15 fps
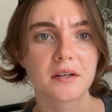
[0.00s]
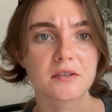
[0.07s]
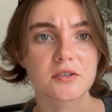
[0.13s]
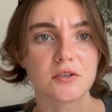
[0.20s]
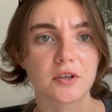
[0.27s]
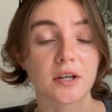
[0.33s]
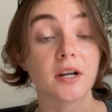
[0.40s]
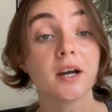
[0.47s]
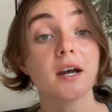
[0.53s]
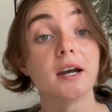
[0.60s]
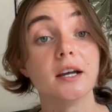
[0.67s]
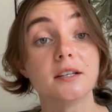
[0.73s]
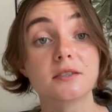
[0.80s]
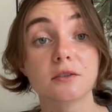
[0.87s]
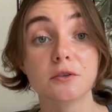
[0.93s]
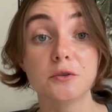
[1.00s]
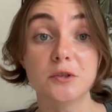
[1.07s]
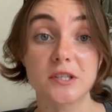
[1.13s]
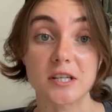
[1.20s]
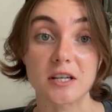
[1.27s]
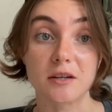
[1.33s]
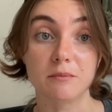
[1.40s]
So it's
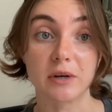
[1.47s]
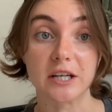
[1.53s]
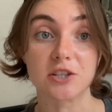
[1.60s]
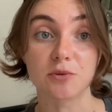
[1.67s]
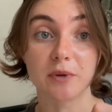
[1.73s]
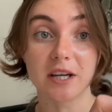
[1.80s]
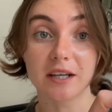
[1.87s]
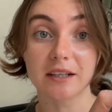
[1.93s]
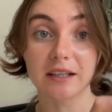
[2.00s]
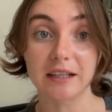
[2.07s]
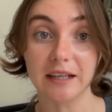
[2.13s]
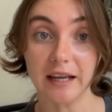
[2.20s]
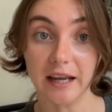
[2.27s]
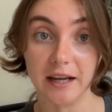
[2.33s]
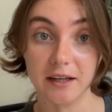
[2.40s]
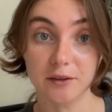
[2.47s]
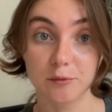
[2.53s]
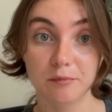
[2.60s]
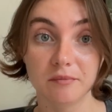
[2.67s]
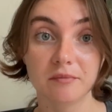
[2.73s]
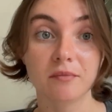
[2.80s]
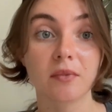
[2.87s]
Lucy by Jamaica Kincaid.
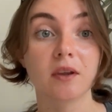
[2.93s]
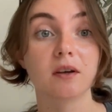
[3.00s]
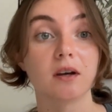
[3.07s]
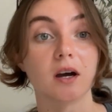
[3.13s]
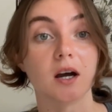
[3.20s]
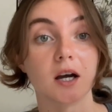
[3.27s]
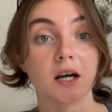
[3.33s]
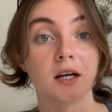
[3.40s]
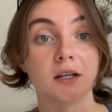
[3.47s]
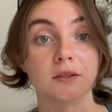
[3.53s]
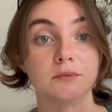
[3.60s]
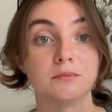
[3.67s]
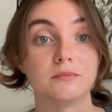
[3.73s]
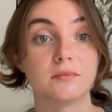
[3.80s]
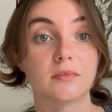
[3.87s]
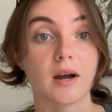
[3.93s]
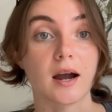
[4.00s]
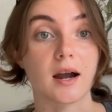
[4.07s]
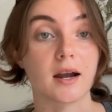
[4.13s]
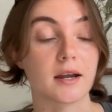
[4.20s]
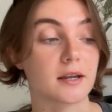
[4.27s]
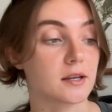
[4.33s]

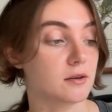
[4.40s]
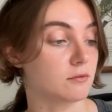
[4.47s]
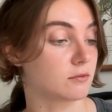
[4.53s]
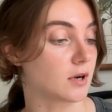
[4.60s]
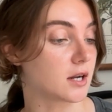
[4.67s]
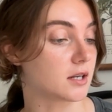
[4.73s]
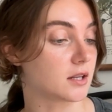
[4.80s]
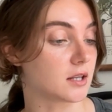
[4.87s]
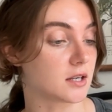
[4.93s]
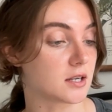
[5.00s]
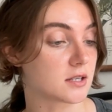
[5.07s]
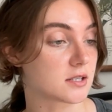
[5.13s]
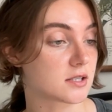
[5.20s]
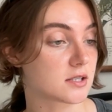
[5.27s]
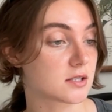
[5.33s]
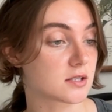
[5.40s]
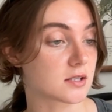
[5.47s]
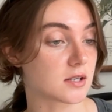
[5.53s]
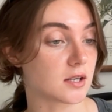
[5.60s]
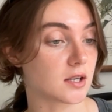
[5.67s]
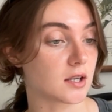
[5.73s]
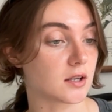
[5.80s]
I read this
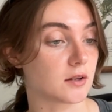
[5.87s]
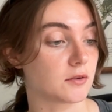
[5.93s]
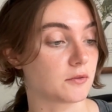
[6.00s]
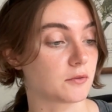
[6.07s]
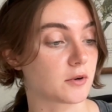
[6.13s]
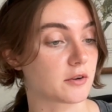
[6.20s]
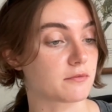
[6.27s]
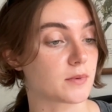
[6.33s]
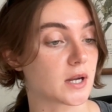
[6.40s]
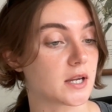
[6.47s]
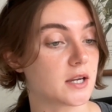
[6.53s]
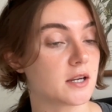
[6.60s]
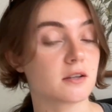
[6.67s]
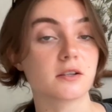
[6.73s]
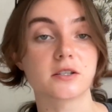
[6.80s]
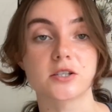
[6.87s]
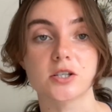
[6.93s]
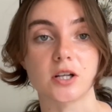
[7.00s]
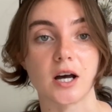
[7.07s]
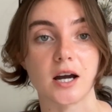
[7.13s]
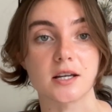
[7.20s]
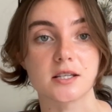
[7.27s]
in one of my English
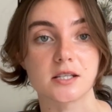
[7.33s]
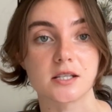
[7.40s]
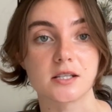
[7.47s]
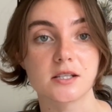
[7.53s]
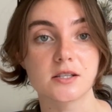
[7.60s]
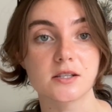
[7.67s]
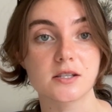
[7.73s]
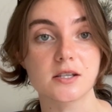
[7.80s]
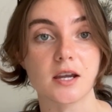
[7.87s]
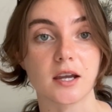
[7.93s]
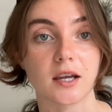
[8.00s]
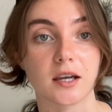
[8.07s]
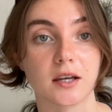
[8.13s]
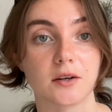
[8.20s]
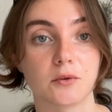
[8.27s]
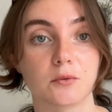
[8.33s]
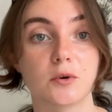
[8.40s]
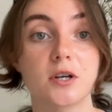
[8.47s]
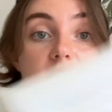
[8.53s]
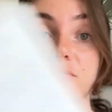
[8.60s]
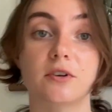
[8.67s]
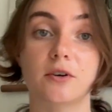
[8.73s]
classes and
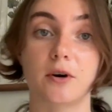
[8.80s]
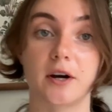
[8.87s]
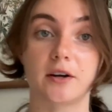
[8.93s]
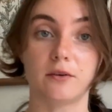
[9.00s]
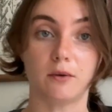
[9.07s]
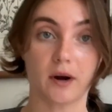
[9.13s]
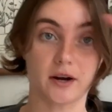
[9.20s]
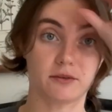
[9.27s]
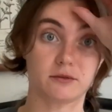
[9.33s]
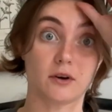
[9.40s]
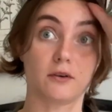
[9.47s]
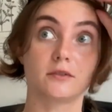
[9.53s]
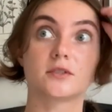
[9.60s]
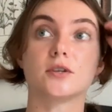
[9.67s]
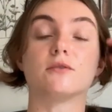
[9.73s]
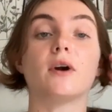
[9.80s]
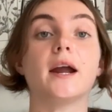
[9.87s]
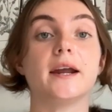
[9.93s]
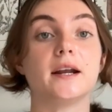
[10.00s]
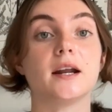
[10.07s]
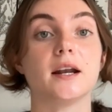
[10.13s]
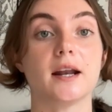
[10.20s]
was required to
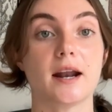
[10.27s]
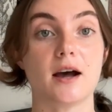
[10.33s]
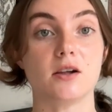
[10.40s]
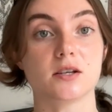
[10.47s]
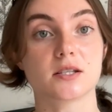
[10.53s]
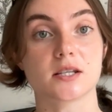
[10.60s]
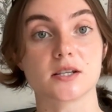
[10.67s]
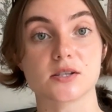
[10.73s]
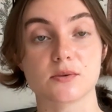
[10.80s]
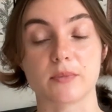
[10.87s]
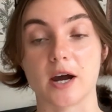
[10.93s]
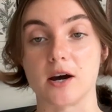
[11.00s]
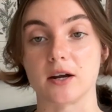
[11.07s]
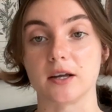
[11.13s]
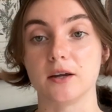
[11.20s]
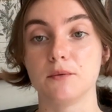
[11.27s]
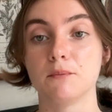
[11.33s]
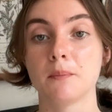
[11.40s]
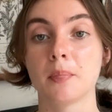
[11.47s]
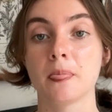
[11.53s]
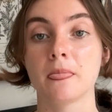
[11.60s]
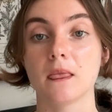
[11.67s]
write an analysis about it.
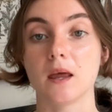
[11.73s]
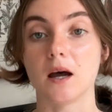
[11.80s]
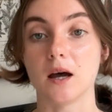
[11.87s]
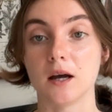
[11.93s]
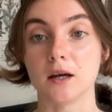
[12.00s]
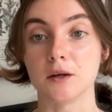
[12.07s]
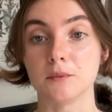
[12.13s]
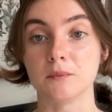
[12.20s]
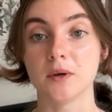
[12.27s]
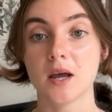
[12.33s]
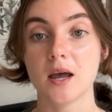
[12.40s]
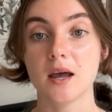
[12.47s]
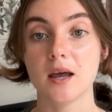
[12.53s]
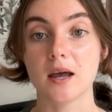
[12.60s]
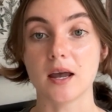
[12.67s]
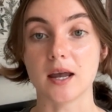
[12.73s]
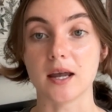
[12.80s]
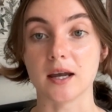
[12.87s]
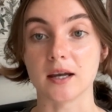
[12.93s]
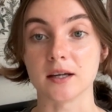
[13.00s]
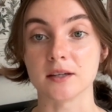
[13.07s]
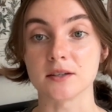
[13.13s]

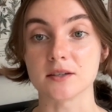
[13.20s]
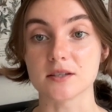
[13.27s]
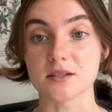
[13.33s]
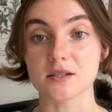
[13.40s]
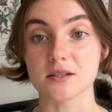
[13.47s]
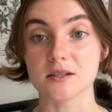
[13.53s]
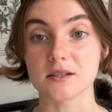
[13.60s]
And